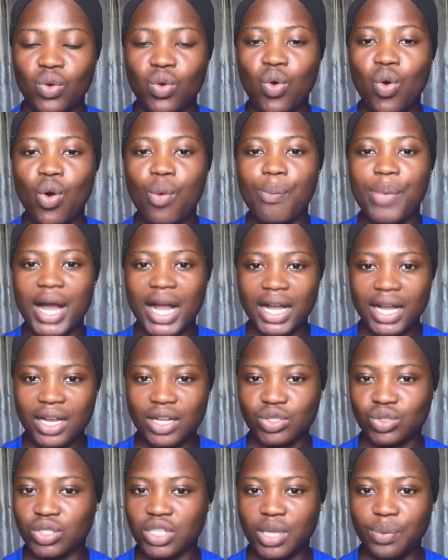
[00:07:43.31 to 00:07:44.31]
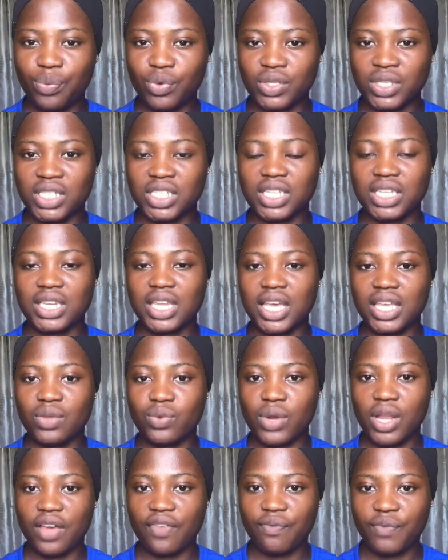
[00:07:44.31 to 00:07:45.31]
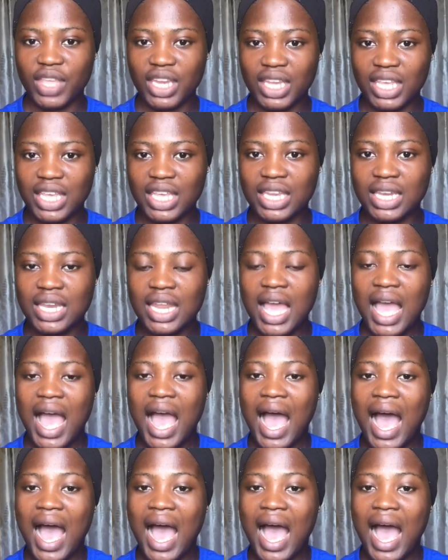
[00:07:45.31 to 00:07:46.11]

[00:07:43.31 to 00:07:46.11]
go back to the position that he would have been in